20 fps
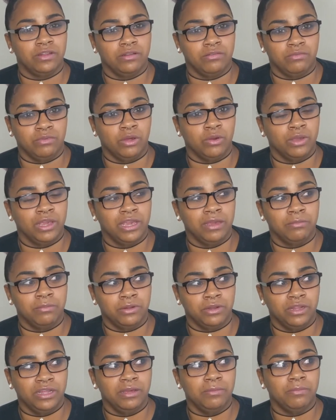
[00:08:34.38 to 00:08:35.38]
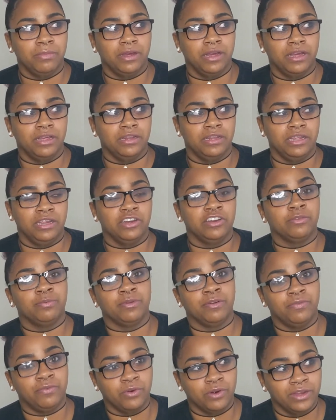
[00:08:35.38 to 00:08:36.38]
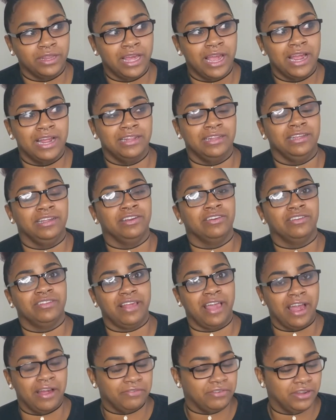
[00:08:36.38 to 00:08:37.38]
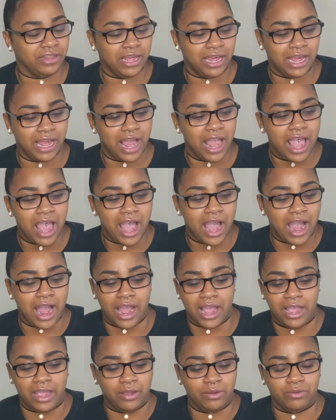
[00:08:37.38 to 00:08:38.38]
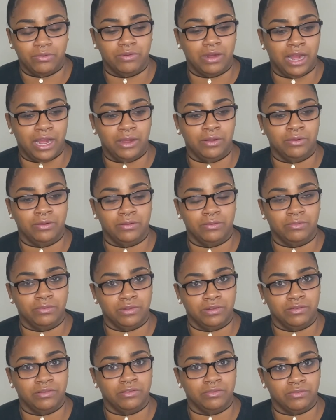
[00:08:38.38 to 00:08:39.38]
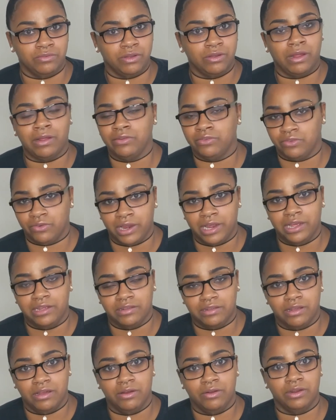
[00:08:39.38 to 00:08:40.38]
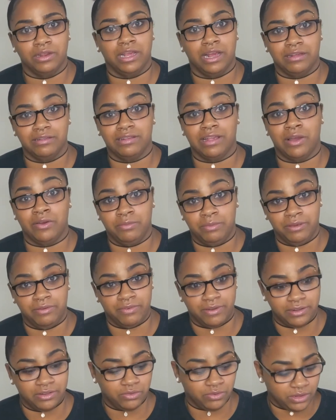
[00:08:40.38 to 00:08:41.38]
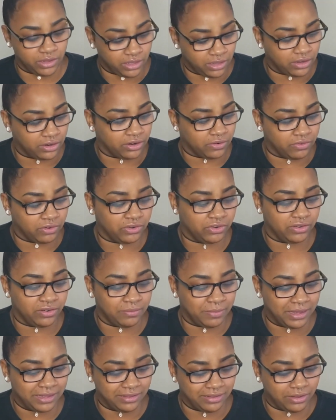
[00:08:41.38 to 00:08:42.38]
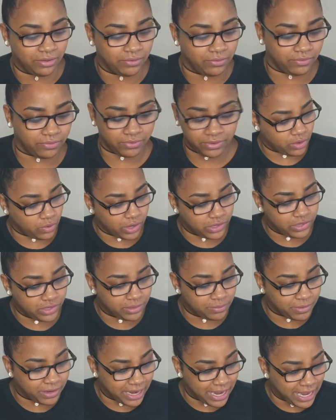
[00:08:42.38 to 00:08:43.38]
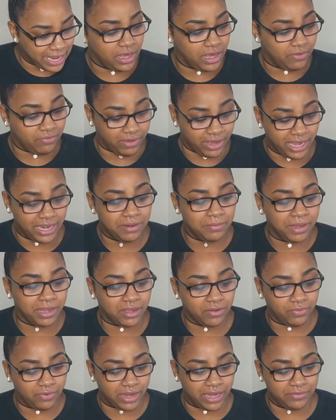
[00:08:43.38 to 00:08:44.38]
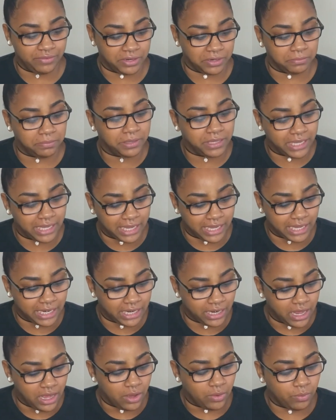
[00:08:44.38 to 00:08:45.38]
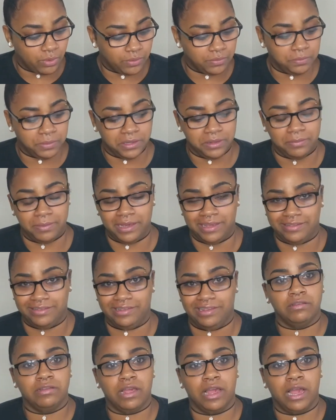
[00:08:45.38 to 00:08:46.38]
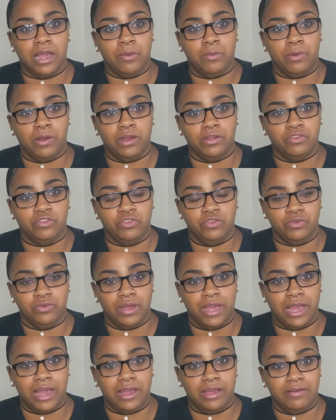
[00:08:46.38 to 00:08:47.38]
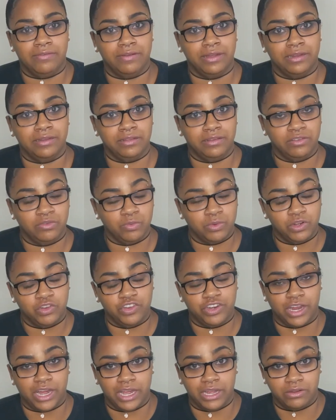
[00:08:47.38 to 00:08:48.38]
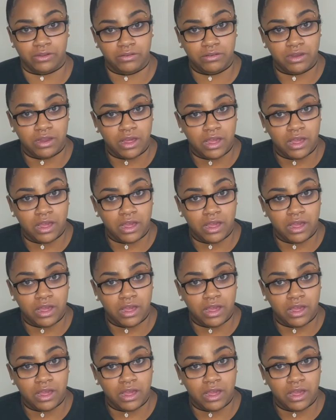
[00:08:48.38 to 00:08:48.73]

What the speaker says: low-key a bully, but the years before that and the years after that, I was great. So yes, I would be friends with the younger version of myself. Question number 8. If I had to make a 5-year plan, what would be the basics? I want to have at least 1 child.